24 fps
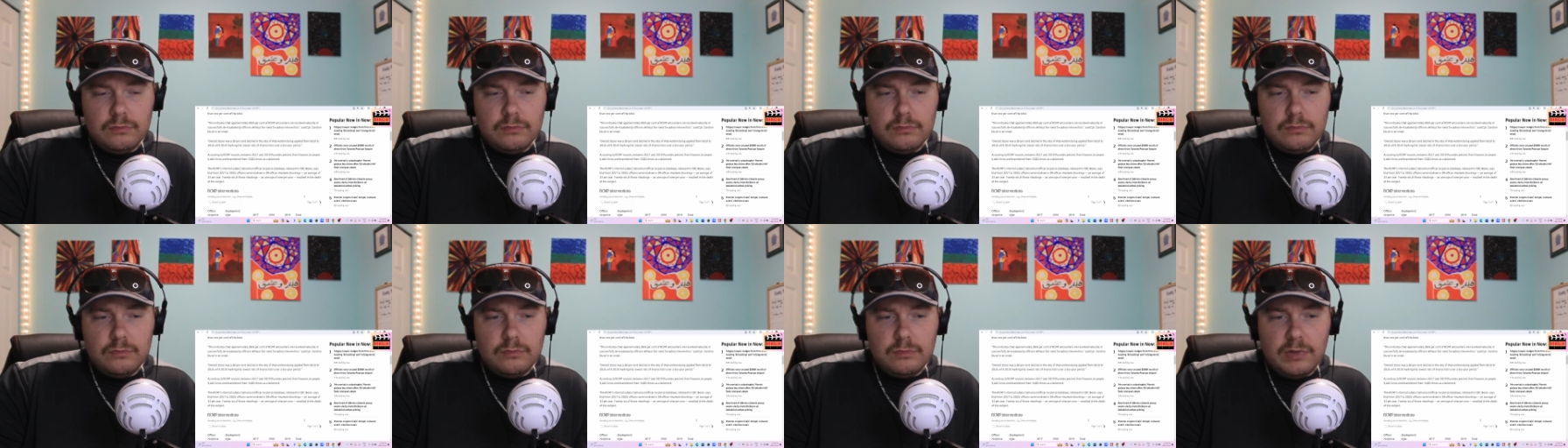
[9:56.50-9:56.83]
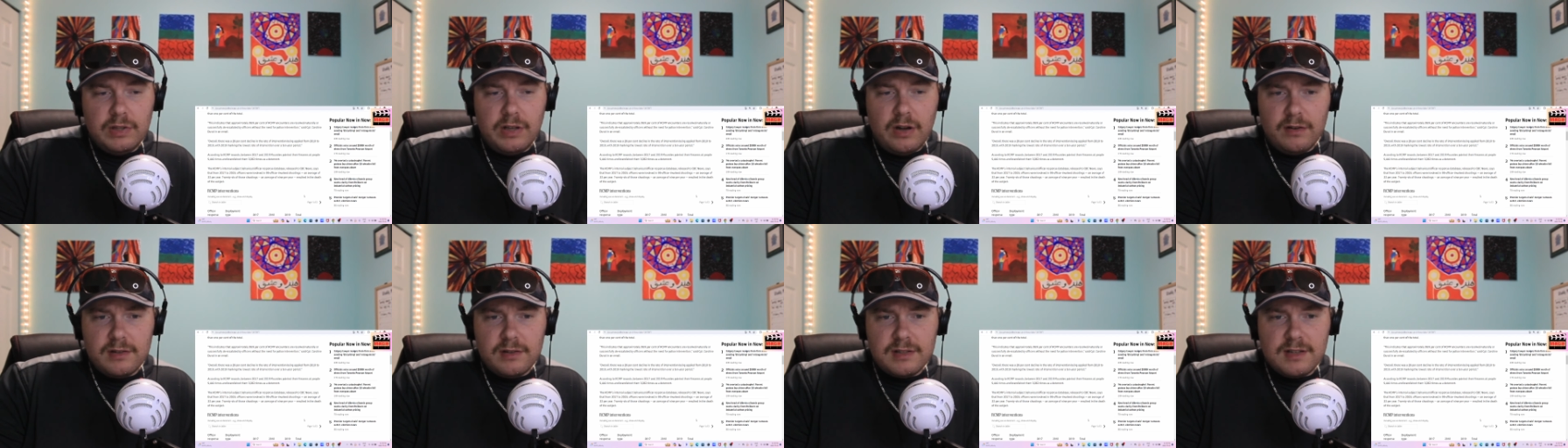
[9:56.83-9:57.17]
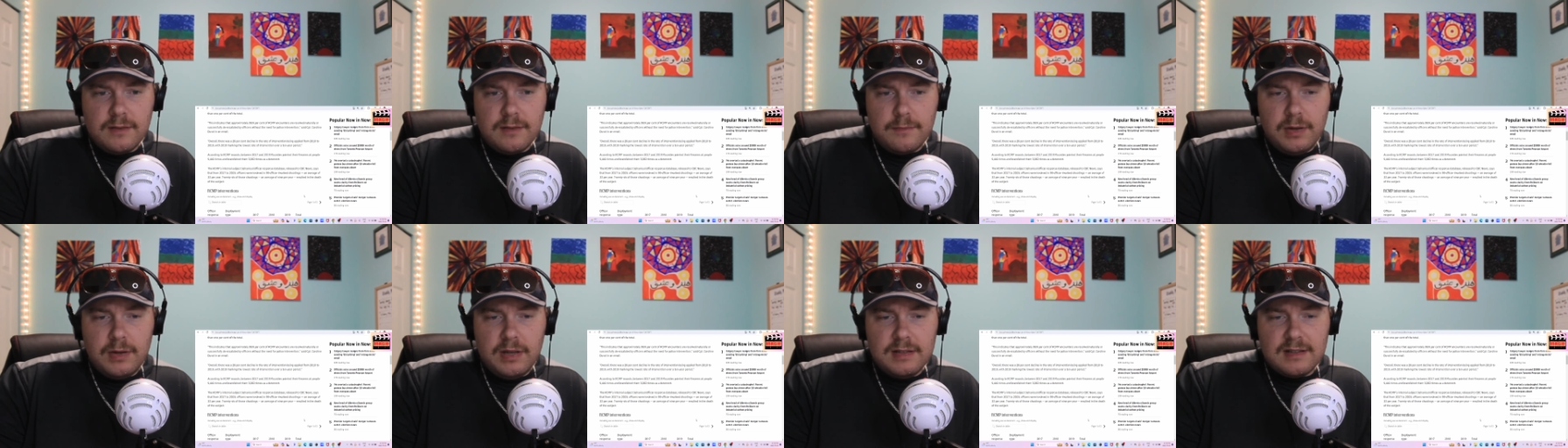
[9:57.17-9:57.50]
the
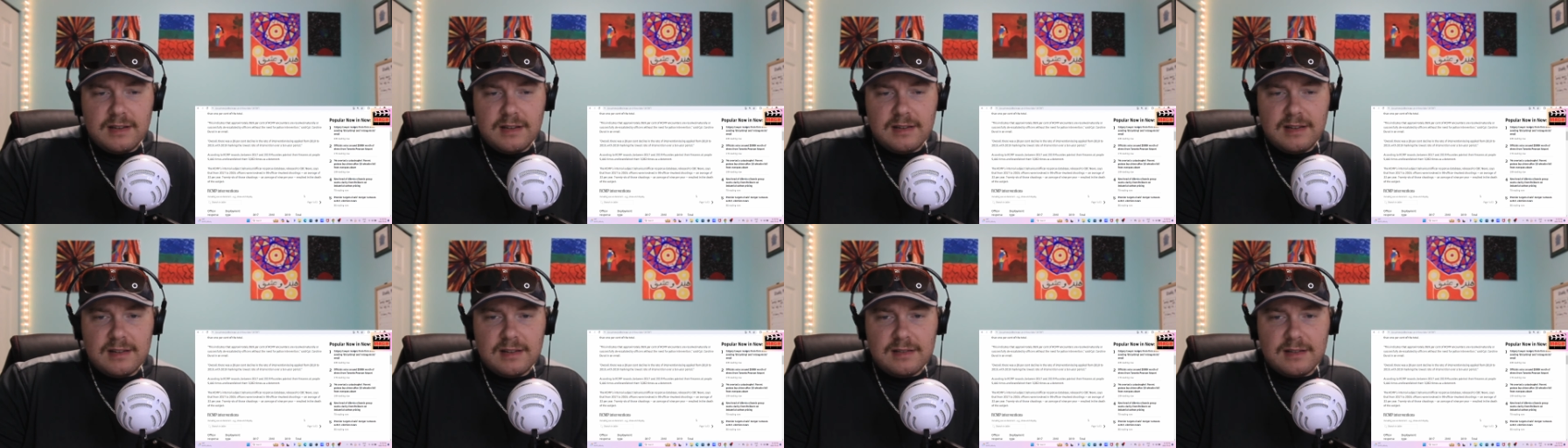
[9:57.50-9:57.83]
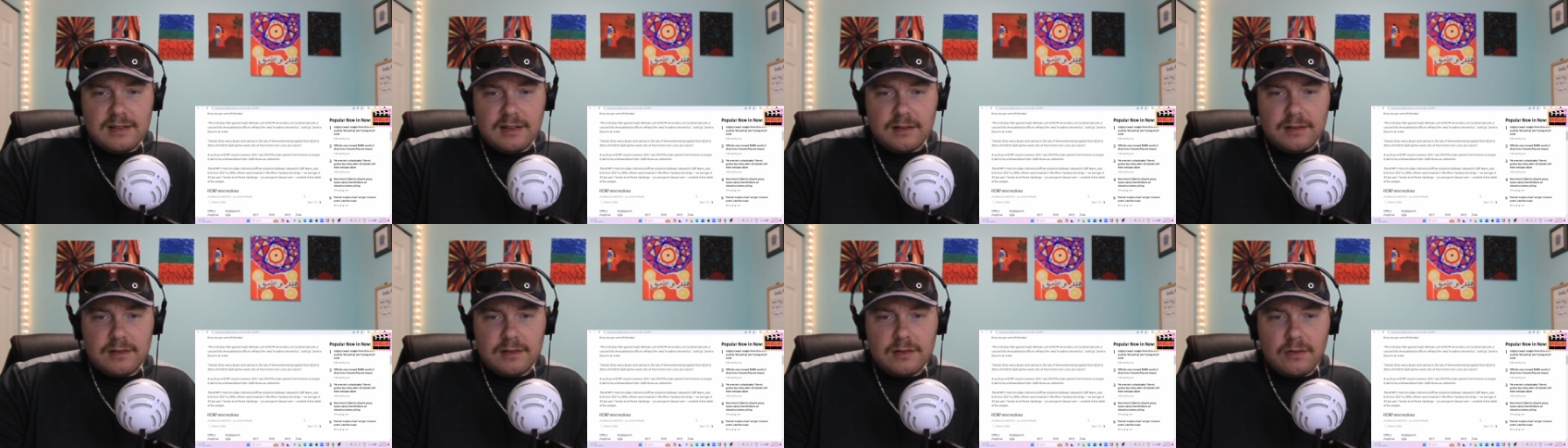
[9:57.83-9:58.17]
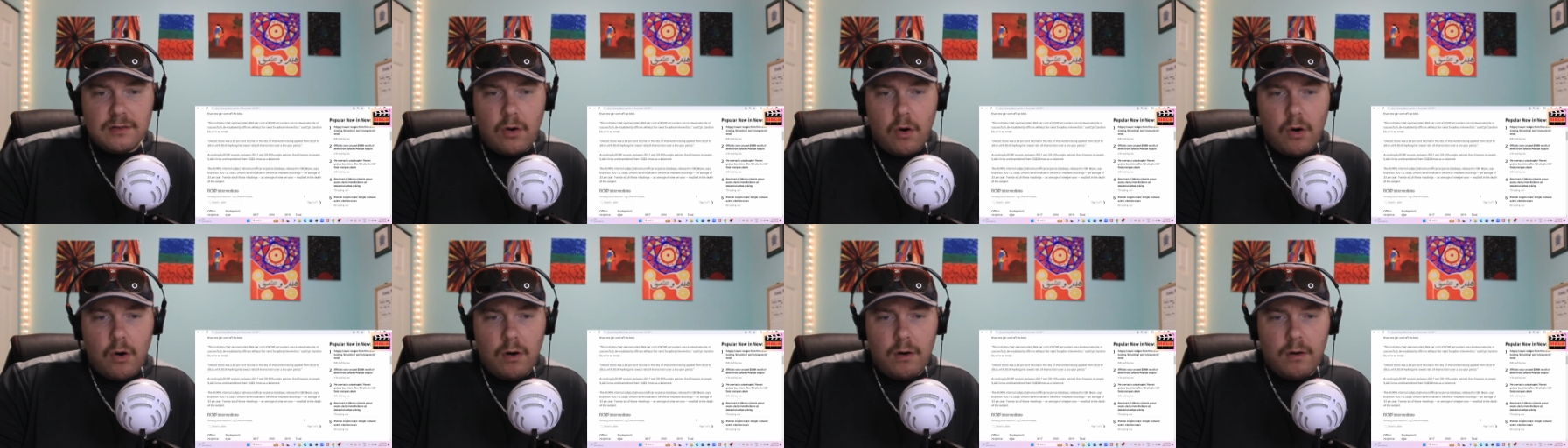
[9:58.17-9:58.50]
RCMP statistics
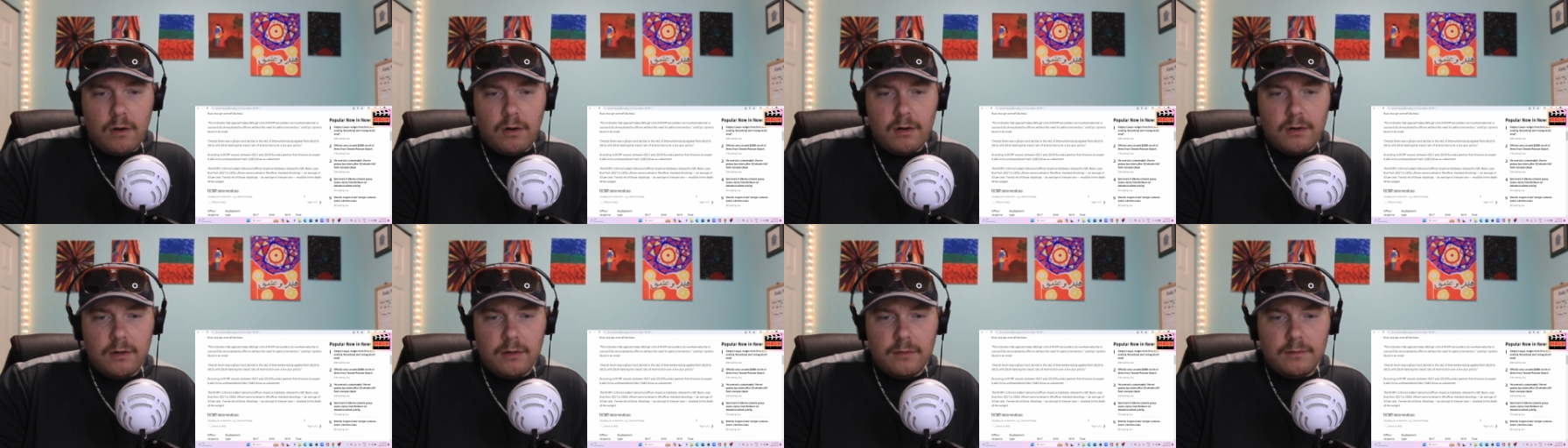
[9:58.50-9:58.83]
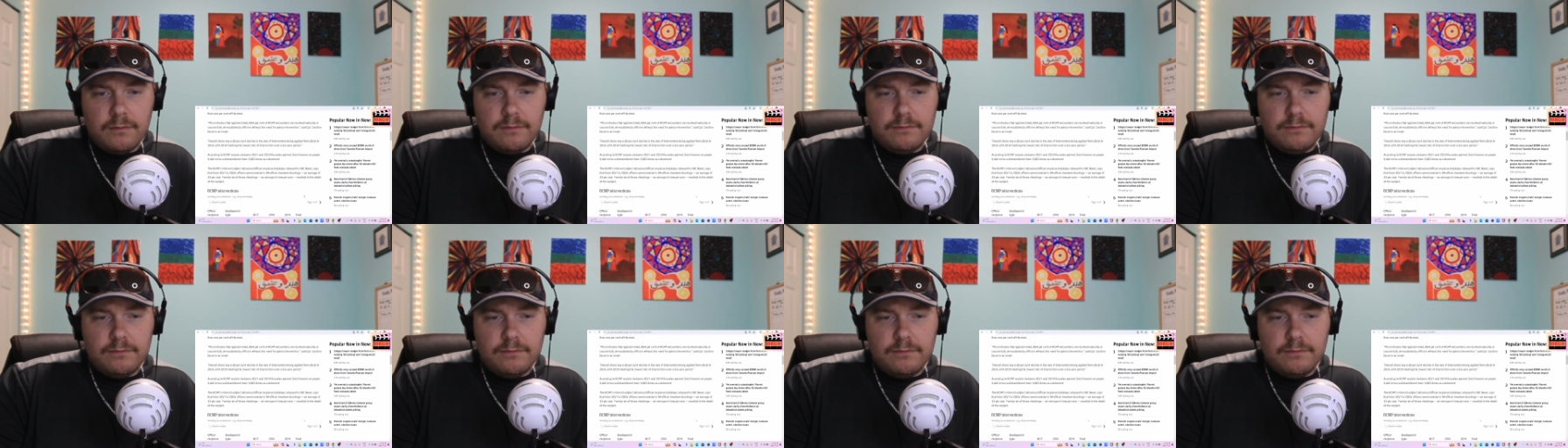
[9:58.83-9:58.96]
are